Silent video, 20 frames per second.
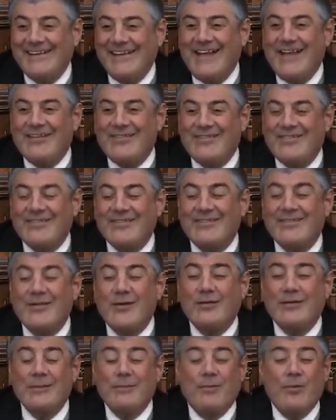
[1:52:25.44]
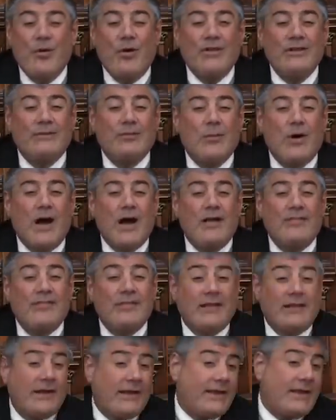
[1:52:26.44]
Yes, so the point
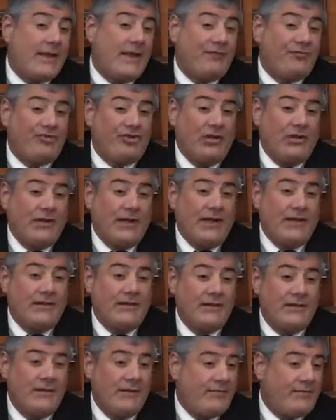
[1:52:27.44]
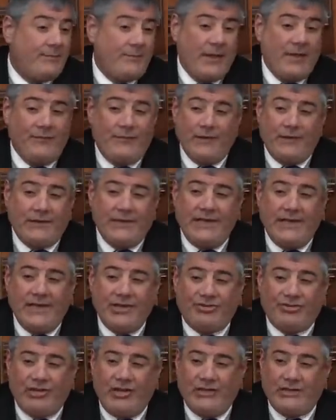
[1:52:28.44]
was that they can have children. It's perfectly
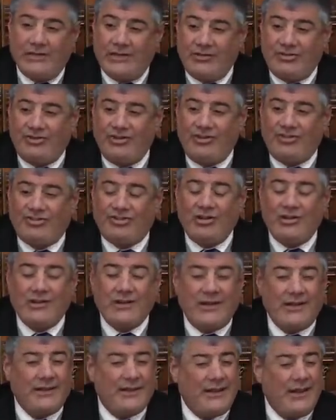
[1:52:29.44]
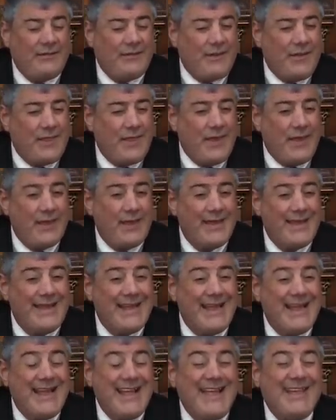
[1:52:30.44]
legit, legit children and everything.
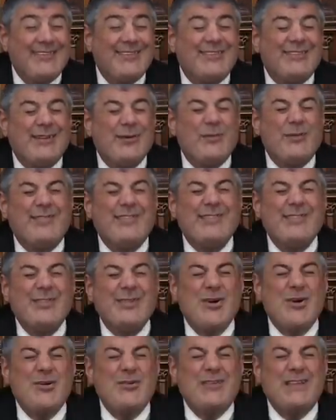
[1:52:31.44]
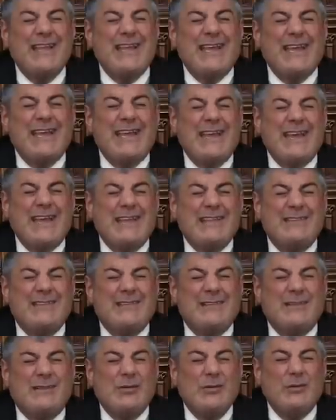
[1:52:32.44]
So there was no
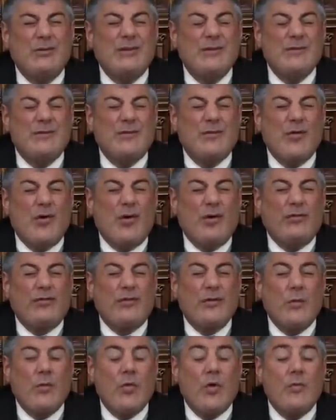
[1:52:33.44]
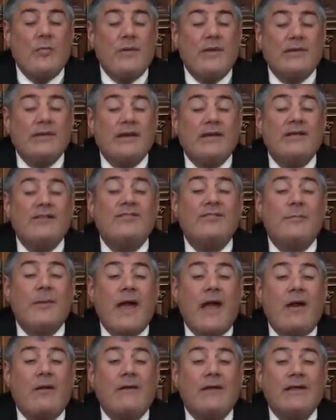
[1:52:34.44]
need to divorce a woman that is
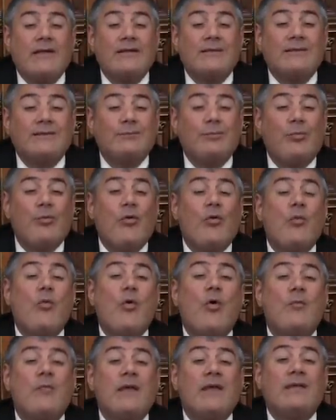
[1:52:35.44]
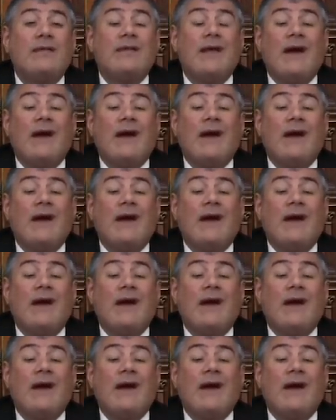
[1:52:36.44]
barren. Poor woman.